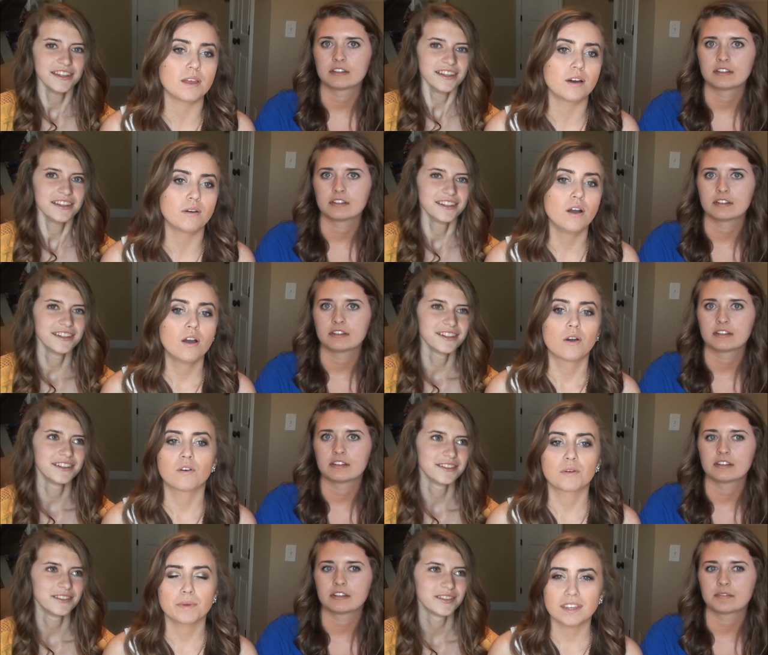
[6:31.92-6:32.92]
Speaker 1: Low,
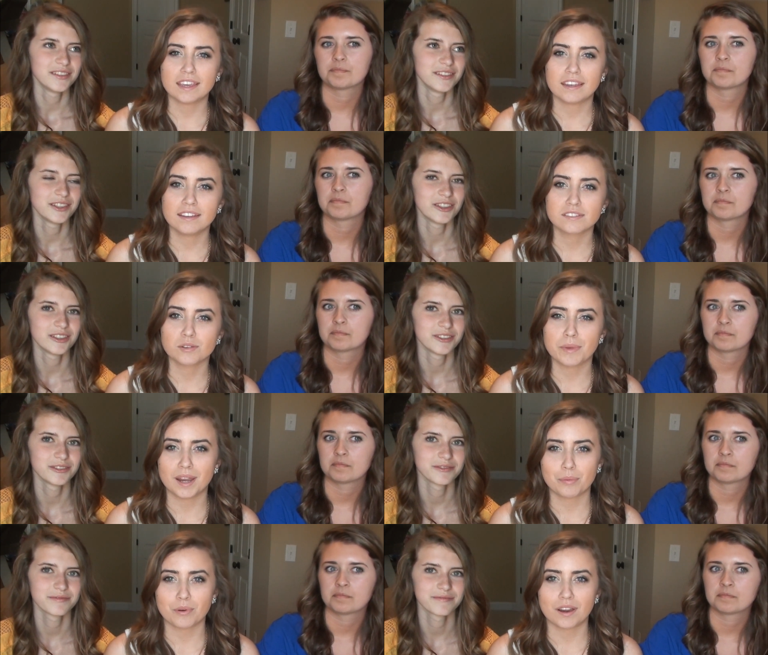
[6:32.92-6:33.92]
or We the Kings, or
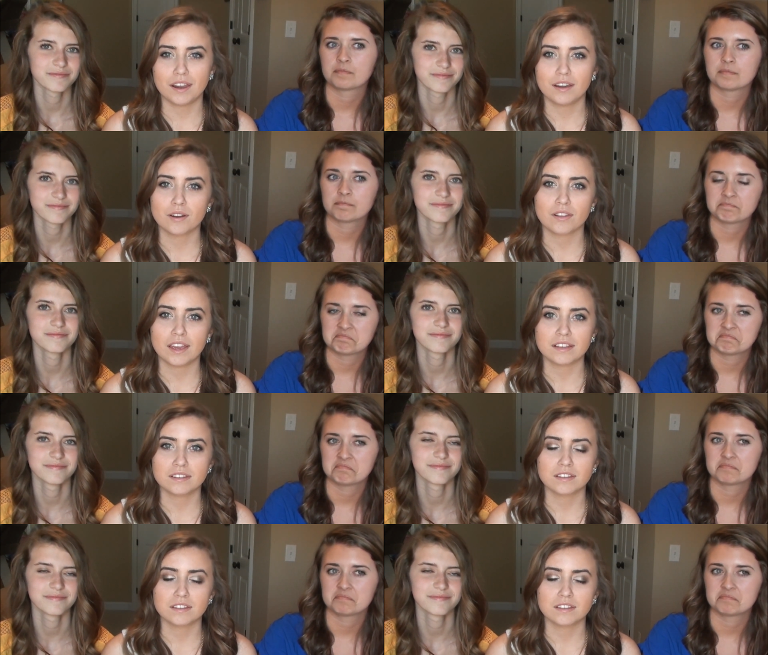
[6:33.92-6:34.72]
Mayday Parade, or like